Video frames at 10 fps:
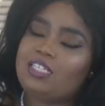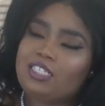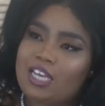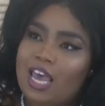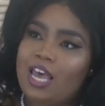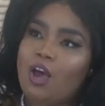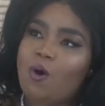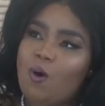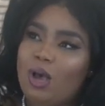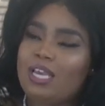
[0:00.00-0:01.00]

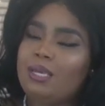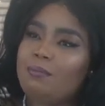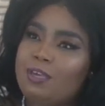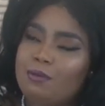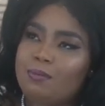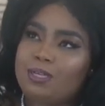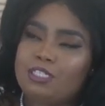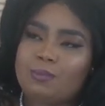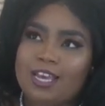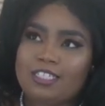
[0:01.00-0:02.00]
Check on your people,
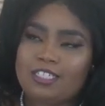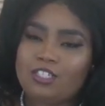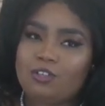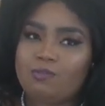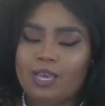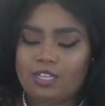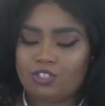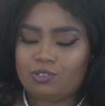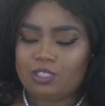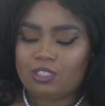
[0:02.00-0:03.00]
especially your
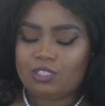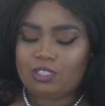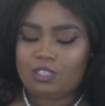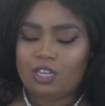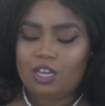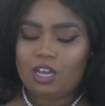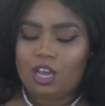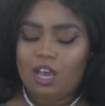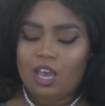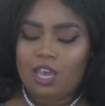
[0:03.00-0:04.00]
veterans
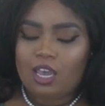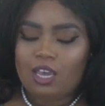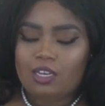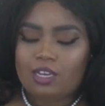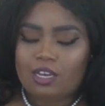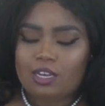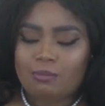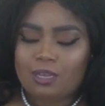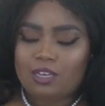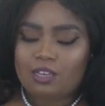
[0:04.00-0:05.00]
and
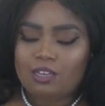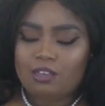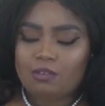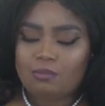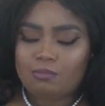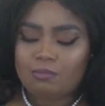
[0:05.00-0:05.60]
anybody